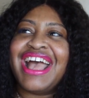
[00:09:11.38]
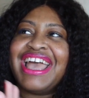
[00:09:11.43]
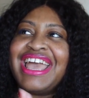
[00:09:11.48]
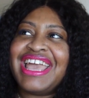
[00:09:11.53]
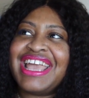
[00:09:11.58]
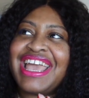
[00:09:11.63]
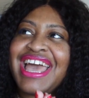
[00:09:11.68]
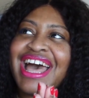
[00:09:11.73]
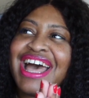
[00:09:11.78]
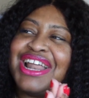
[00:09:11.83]

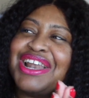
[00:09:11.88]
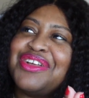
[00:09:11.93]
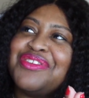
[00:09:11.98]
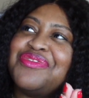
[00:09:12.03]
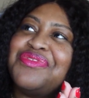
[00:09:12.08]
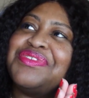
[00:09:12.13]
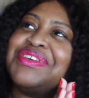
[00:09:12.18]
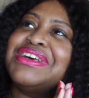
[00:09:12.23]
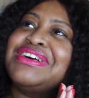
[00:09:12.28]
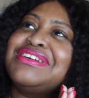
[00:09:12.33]
It kind of
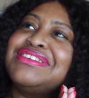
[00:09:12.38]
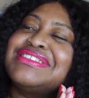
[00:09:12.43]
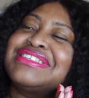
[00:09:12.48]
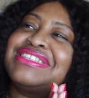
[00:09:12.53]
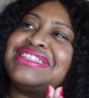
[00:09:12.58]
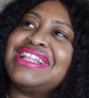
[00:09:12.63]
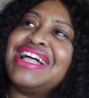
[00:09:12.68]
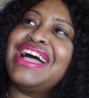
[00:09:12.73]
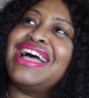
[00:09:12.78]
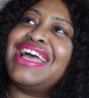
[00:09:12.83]

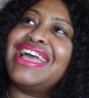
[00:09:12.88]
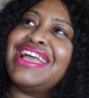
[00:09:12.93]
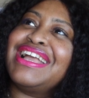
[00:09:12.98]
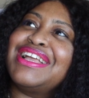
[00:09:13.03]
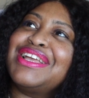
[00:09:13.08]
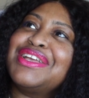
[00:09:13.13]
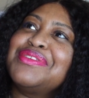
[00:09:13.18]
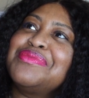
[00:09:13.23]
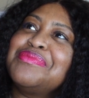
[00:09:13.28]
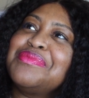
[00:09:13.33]
feels
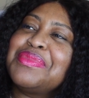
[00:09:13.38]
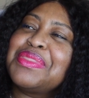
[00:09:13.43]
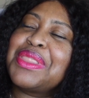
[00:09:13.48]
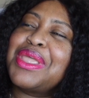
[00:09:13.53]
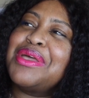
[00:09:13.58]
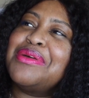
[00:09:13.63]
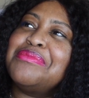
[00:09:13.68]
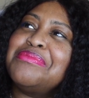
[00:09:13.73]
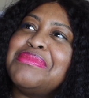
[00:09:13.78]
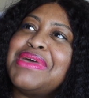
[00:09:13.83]
like
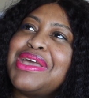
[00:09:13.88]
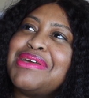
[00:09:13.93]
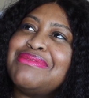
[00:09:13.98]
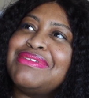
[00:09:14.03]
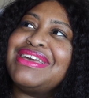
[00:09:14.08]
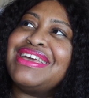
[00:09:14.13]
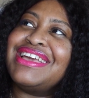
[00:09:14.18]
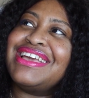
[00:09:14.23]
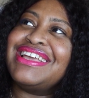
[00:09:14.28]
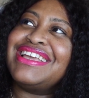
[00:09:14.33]
maybe,
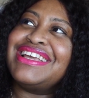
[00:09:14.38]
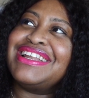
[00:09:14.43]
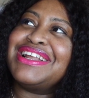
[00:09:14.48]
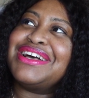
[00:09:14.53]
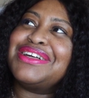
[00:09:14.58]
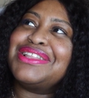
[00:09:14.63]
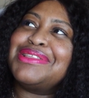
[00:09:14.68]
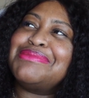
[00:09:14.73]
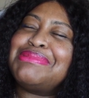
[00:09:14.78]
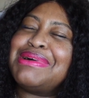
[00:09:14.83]
you
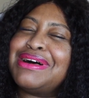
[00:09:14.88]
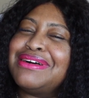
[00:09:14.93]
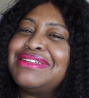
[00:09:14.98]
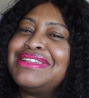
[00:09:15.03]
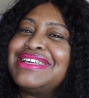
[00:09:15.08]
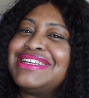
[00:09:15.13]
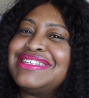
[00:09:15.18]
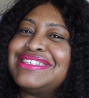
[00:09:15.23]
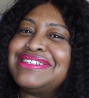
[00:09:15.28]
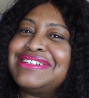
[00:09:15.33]
know, the
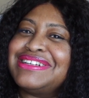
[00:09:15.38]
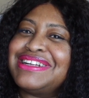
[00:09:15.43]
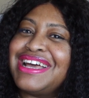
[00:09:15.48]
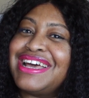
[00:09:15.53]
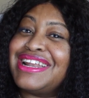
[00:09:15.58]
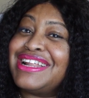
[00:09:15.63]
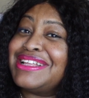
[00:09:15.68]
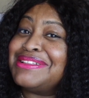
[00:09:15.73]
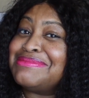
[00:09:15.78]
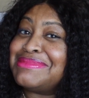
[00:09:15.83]
police are
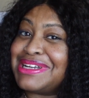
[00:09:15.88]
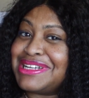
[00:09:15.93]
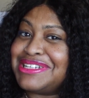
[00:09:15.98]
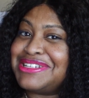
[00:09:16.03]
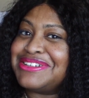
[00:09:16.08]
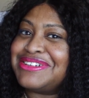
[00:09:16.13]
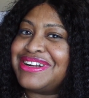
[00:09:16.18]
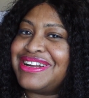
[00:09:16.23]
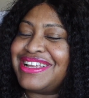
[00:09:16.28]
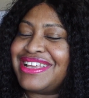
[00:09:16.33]
not at my
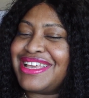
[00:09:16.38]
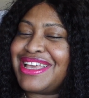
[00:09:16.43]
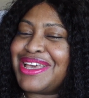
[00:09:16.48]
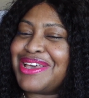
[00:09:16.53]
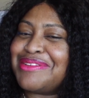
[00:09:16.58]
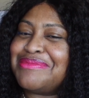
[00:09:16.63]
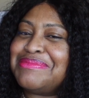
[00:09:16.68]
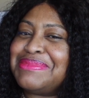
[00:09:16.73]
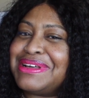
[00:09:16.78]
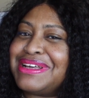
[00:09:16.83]
door
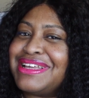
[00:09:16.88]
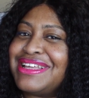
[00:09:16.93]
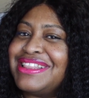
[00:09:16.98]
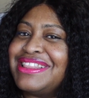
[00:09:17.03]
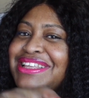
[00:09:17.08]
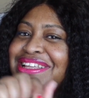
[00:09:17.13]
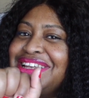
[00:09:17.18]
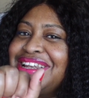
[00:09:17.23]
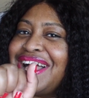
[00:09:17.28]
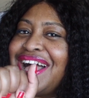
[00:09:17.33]
yet, but
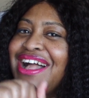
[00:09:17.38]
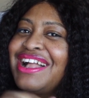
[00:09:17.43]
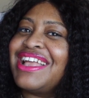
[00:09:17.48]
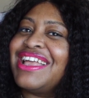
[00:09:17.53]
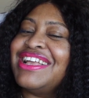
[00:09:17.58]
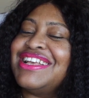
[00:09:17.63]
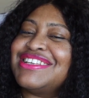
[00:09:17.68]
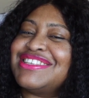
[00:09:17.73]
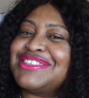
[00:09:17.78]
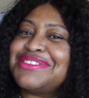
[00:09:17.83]
the
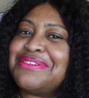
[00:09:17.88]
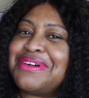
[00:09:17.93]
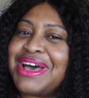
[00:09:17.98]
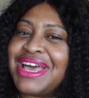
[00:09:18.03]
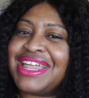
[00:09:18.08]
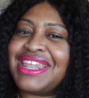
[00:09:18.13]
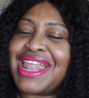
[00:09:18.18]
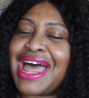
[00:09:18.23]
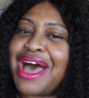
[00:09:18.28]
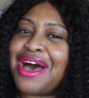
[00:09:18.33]
knocking is
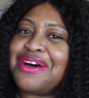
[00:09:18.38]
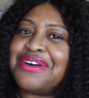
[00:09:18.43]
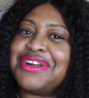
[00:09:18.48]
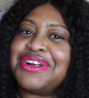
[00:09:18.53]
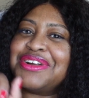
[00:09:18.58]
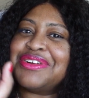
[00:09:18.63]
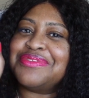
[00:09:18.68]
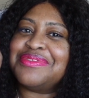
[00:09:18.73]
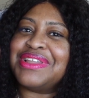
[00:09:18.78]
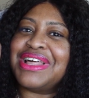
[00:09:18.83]
quite
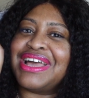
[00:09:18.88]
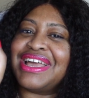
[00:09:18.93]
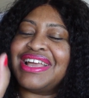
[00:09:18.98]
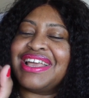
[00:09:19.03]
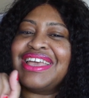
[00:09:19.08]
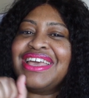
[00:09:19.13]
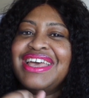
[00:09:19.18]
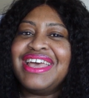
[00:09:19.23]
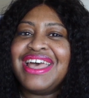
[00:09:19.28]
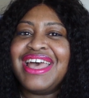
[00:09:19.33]
louder of
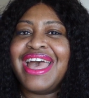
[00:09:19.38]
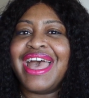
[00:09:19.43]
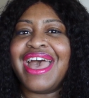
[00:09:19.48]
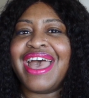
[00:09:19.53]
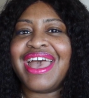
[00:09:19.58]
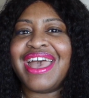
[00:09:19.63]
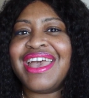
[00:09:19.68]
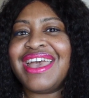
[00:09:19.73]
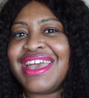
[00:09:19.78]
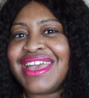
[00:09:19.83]
like,
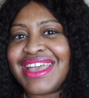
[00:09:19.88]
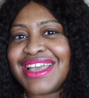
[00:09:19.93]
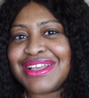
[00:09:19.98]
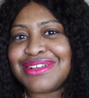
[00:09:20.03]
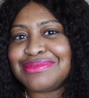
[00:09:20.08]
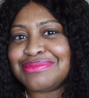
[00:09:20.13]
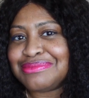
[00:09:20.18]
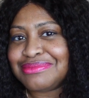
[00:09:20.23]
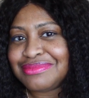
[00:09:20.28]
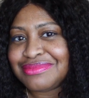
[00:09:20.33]

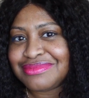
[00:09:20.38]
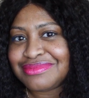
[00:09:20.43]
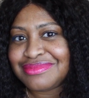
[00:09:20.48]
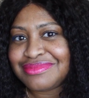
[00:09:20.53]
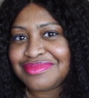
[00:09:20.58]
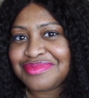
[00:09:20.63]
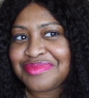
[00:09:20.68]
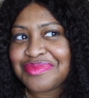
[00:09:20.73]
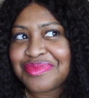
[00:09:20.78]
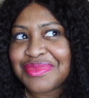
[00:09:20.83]
hey,
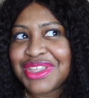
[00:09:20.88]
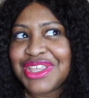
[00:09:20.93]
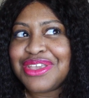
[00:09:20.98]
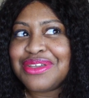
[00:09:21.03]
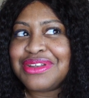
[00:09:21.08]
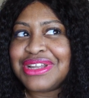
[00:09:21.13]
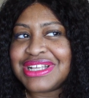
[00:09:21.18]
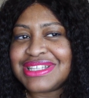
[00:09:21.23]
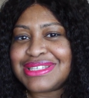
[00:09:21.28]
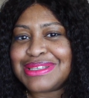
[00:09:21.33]

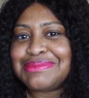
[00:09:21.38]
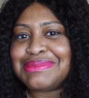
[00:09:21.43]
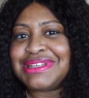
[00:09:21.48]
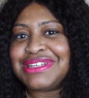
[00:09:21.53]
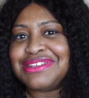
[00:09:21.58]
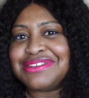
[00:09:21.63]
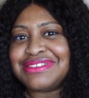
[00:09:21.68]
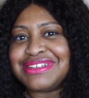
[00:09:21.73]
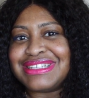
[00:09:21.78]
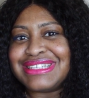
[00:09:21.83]
you need to be
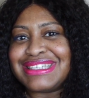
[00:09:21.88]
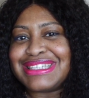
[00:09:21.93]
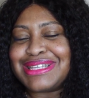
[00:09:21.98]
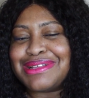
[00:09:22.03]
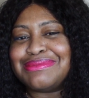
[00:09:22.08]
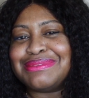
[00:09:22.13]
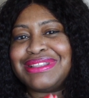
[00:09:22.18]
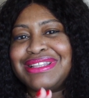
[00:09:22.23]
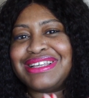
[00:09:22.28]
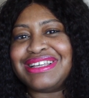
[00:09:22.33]
doing
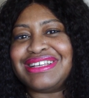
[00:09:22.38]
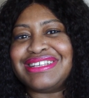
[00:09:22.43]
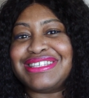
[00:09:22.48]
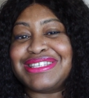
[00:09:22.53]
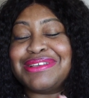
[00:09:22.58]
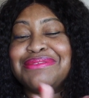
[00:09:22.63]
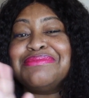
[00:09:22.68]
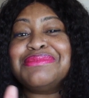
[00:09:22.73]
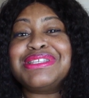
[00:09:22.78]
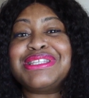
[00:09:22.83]
something,
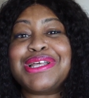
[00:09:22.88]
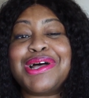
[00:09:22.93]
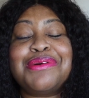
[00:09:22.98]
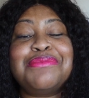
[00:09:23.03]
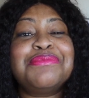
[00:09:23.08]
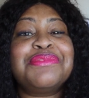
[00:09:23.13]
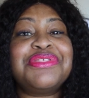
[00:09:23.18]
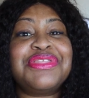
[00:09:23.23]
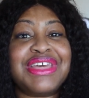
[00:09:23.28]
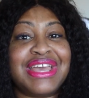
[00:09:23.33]
some
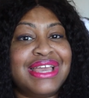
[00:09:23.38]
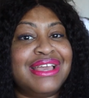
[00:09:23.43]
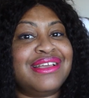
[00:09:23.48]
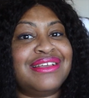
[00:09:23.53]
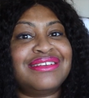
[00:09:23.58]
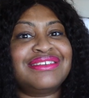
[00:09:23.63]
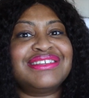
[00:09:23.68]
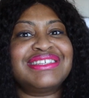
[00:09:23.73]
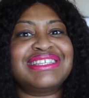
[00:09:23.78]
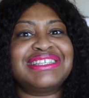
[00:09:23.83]

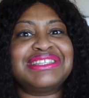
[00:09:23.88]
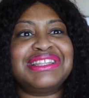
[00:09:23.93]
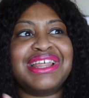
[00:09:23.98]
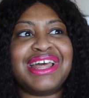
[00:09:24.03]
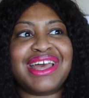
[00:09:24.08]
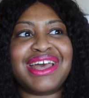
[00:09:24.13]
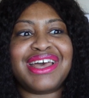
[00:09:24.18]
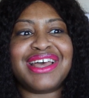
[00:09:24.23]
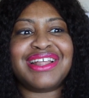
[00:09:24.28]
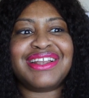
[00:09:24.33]
things
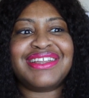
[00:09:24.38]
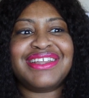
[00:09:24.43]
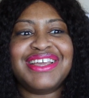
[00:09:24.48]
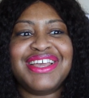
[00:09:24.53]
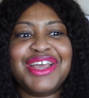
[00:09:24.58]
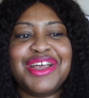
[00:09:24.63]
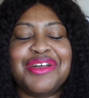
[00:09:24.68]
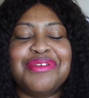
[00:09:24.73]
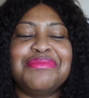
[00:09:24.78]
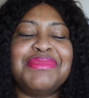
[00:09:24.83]
that
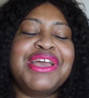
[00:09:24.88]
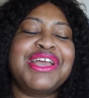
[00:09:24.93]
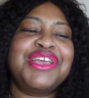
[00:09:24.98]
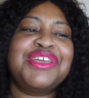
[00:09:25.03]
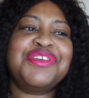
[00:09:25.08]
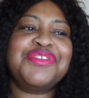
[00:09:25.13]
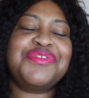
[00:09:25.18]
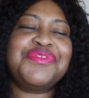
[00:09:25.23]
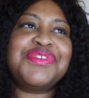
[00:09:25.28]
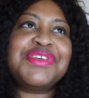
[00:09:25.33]

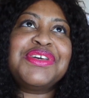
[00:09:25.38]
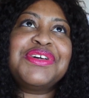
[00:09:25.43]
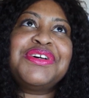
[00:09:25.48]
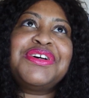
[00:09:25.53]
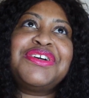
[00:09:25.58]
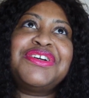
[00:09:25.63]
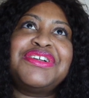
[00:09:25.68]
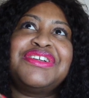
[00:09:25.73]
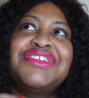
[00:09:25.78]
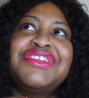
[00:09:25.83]
make you
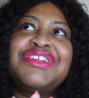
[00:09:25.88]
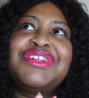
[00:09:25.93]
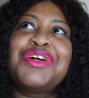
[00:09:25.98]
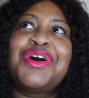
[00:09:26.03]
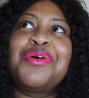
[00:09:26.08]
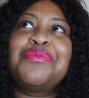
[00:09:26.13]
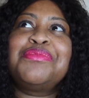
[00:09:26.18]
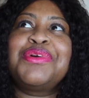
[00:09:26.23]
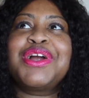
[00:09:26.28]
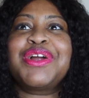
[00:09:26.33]
feel
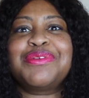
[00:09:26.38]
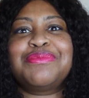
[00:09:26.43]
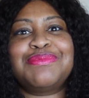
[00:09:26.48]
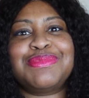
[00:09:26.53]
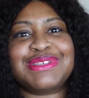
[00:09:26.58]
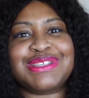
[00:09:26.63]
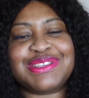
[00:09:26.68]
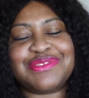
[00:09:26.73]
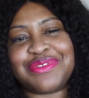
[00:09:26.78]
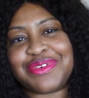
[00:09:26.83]

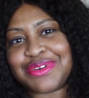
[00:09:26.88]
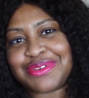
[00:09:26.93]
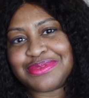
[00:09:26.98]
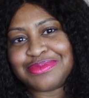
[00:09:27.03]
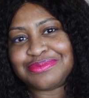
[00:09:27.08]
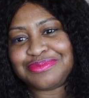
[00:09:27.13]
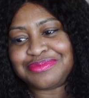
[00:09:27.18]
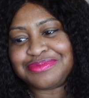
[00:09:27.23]
purposeful.